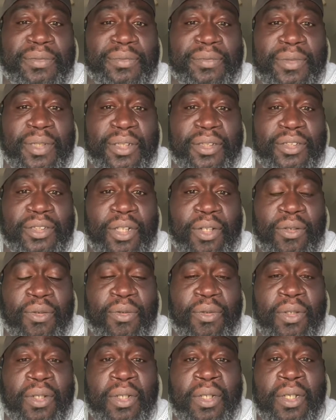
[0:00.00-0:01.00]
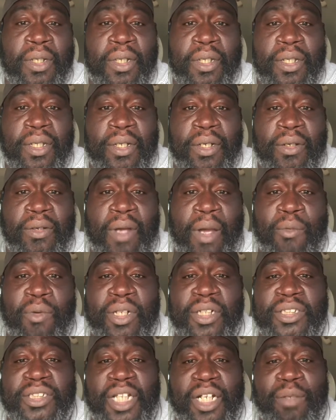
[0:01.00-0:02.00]
And so, you know, I want
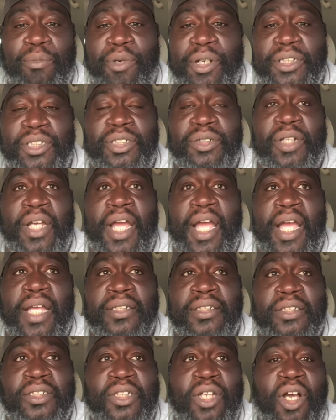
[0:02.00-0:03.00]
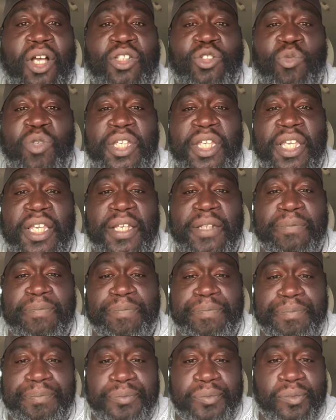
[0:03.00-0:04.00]
to celebrate you guys. It's y'all's weekend,
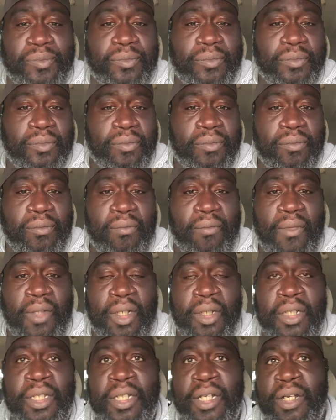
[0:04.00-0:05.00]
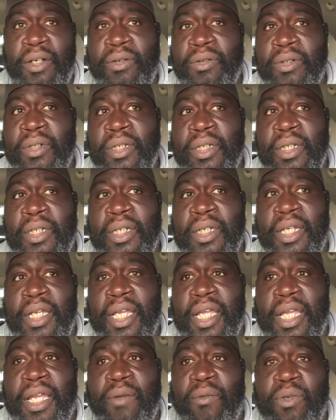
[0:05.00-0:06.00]
you know,
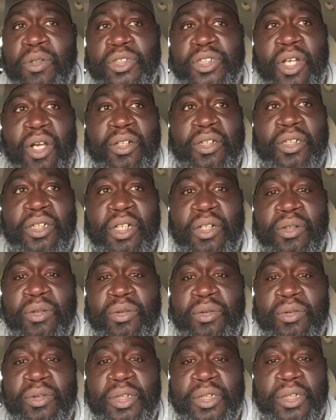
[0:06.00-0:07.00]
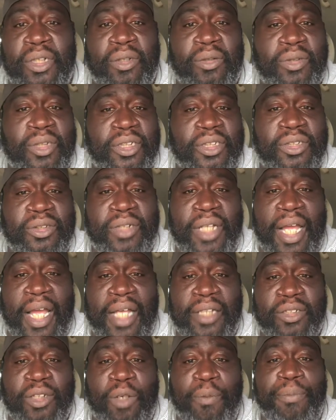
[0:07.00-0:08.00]
and want y'all to know, you know, that you
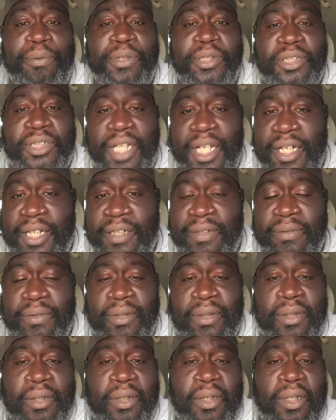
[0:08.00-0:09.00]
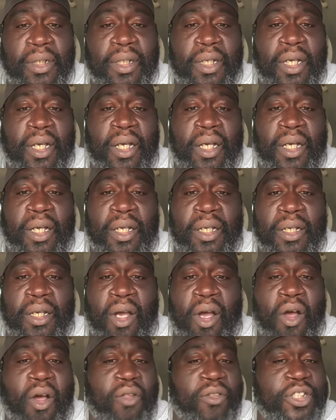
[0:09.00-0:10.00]
guys are appreciated.
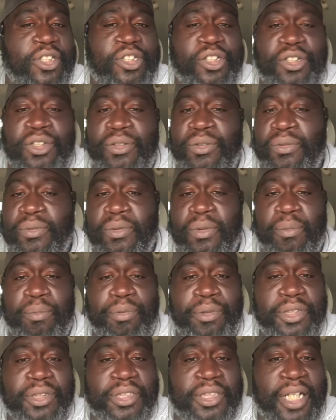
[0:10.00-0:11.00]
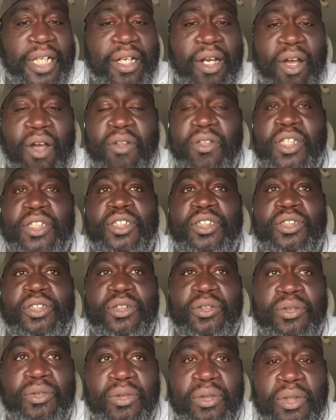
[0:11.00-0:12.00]
All that you do. Appreciate all that you do.